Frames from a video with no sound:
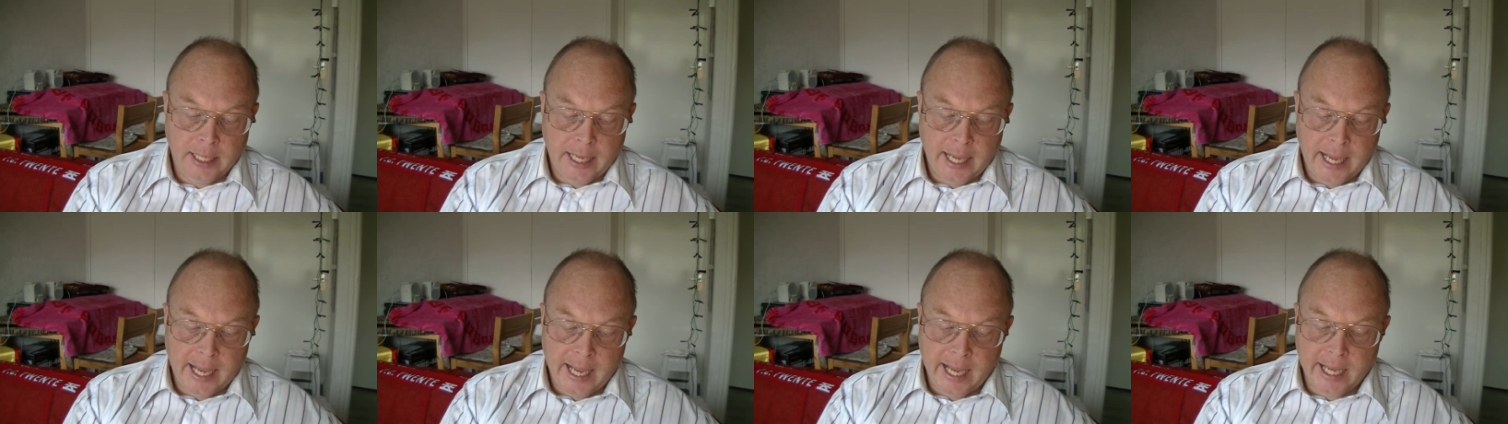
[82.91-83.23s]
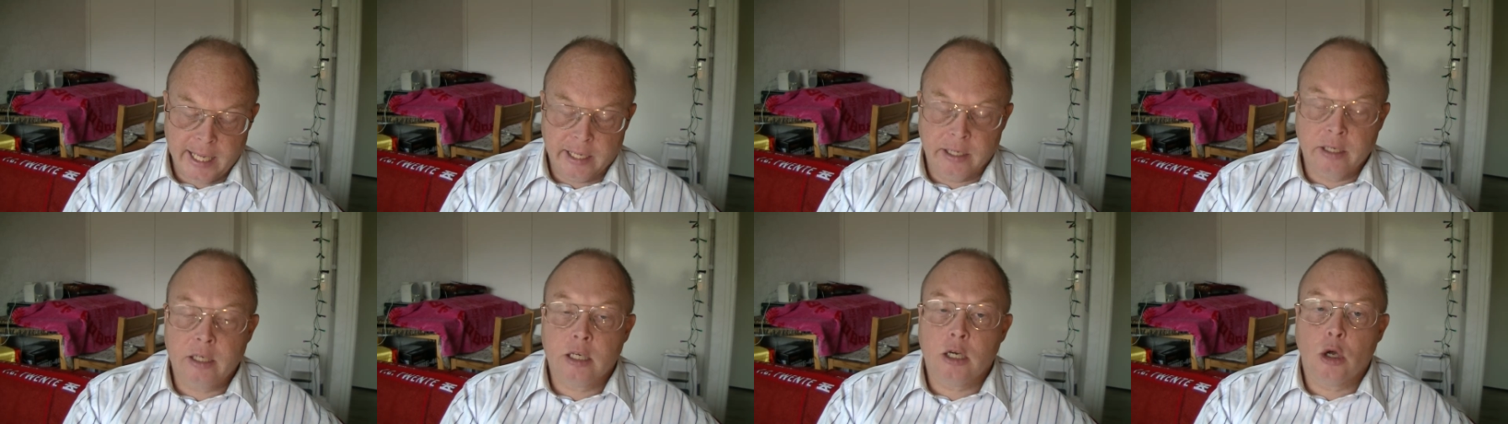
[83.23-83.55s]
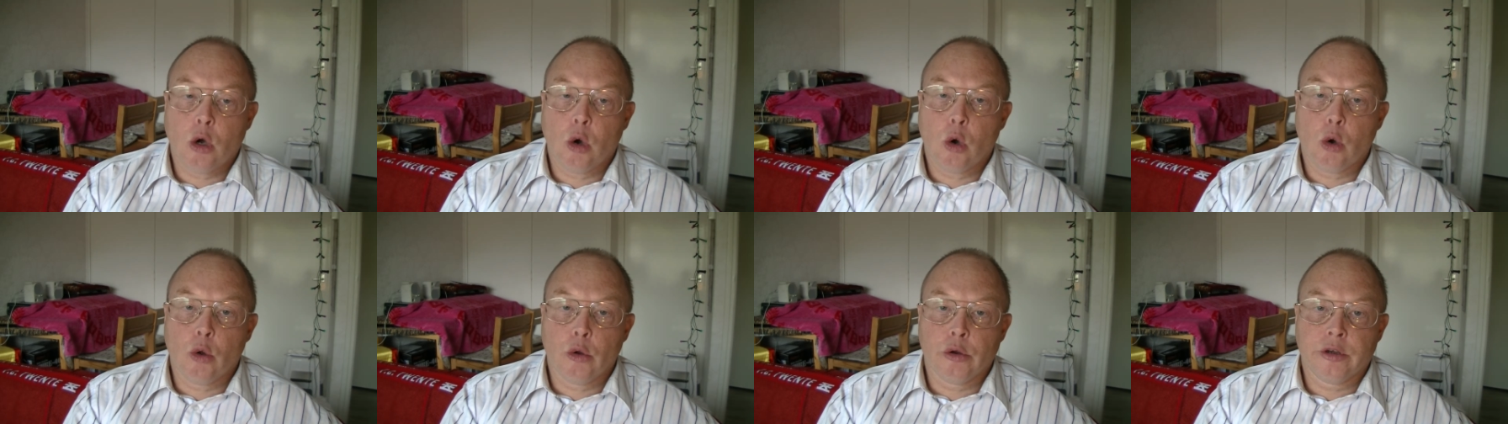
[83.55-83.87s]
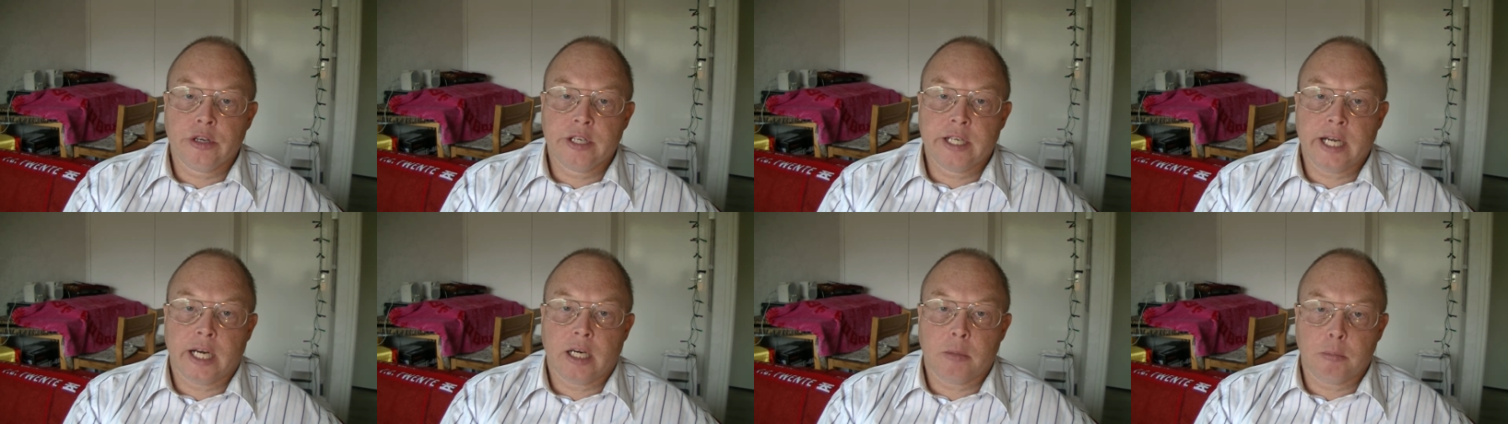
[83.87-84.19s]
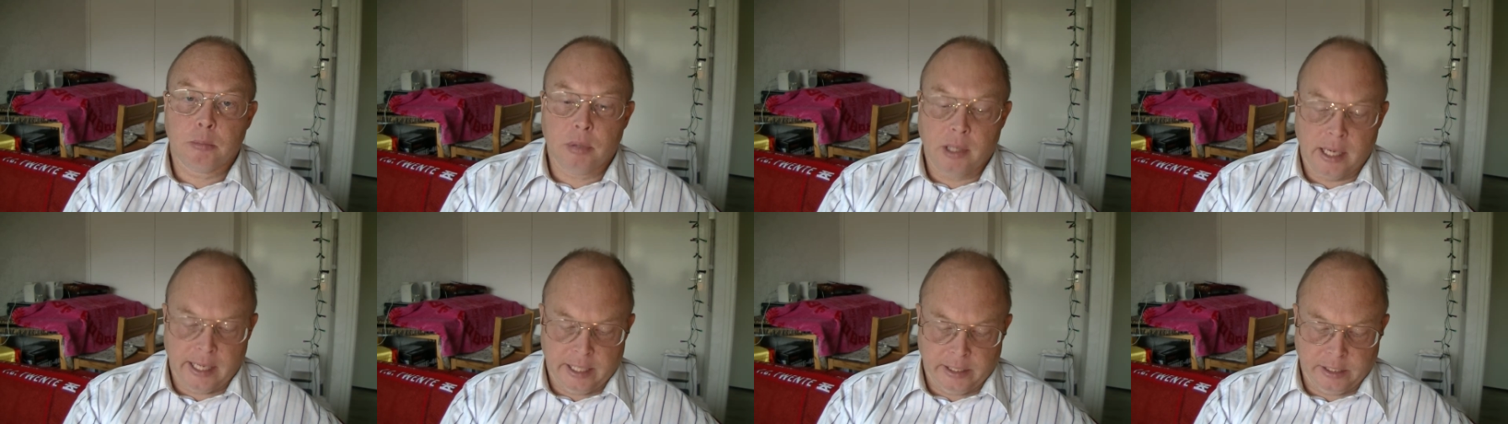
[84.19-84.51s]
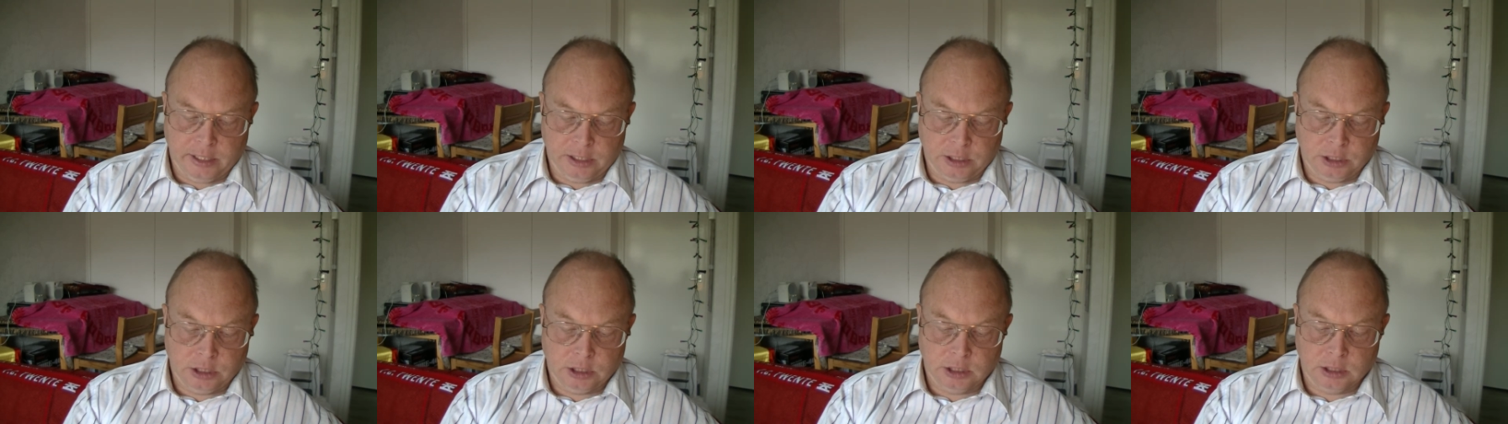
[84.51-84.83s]
and on their
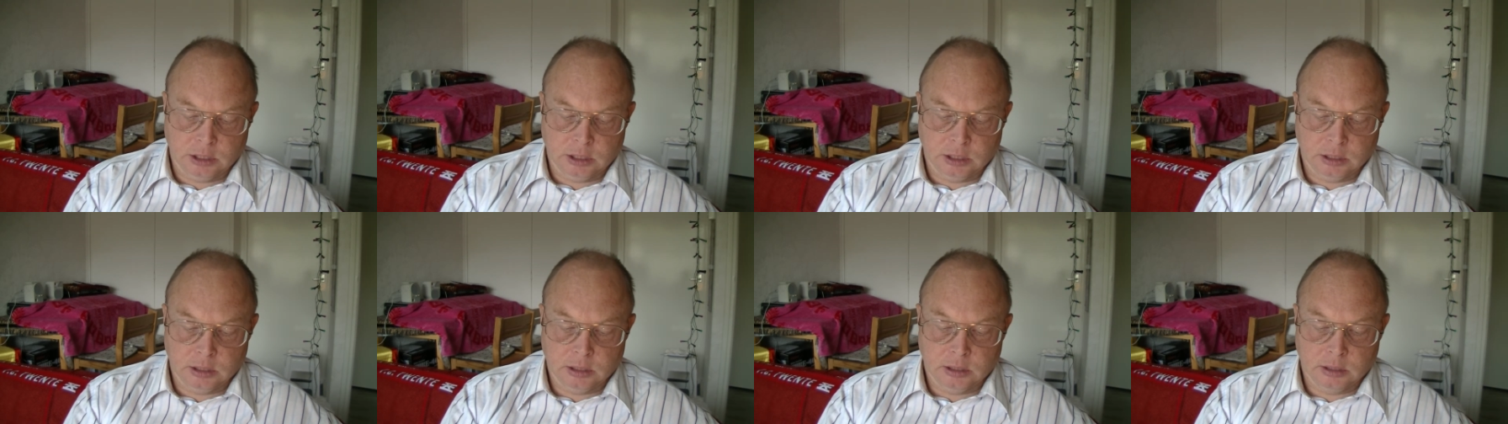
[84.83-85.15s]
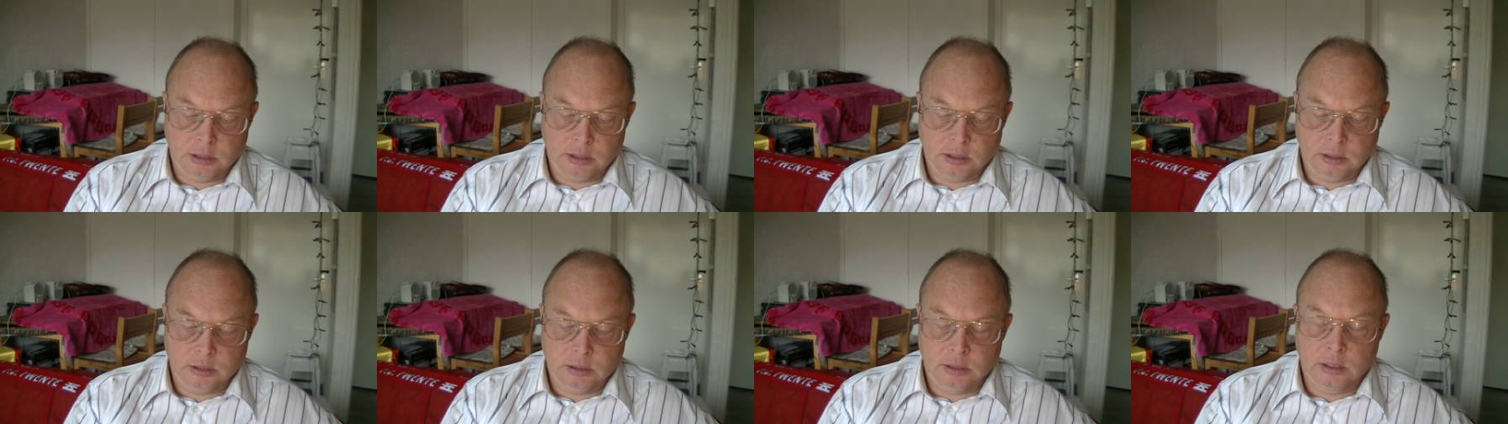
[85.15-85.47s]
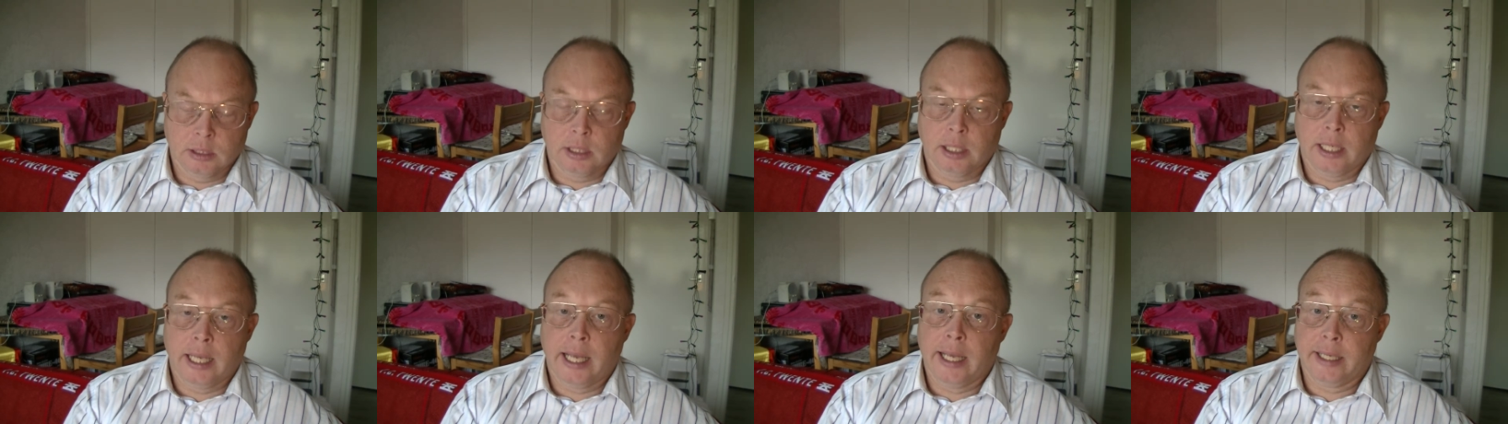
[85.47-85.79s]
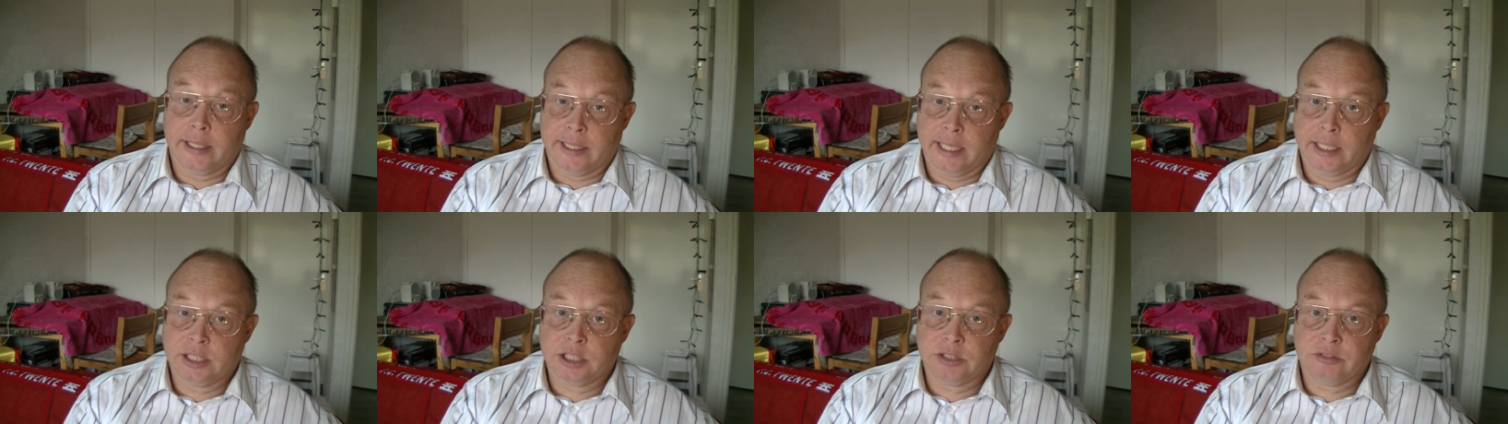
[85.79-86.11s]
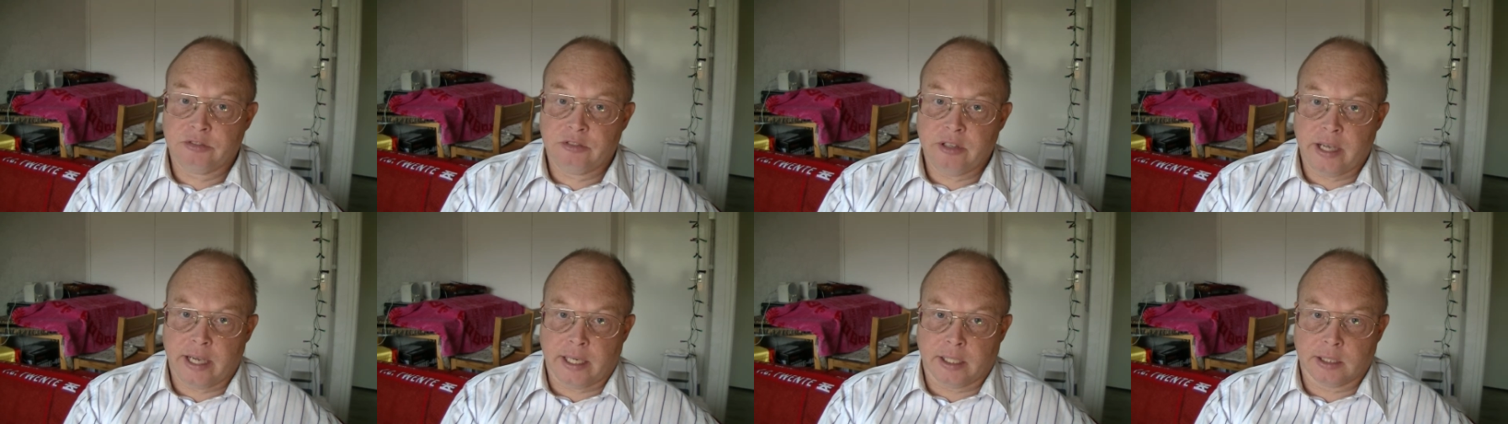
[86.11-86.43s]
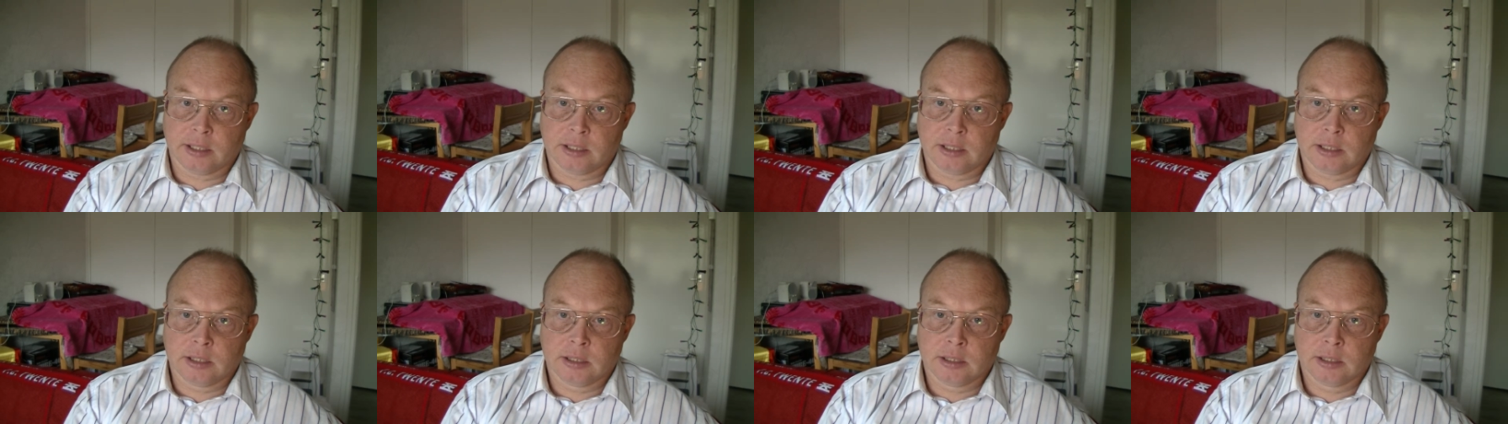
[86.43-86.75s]
planets. And that's a
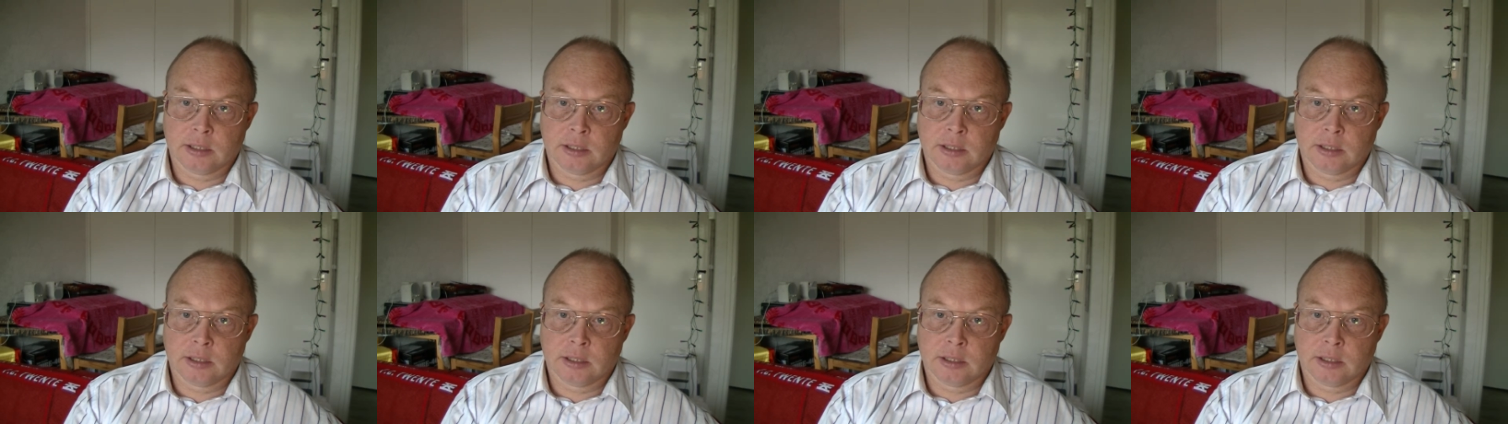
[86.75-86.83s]
fact.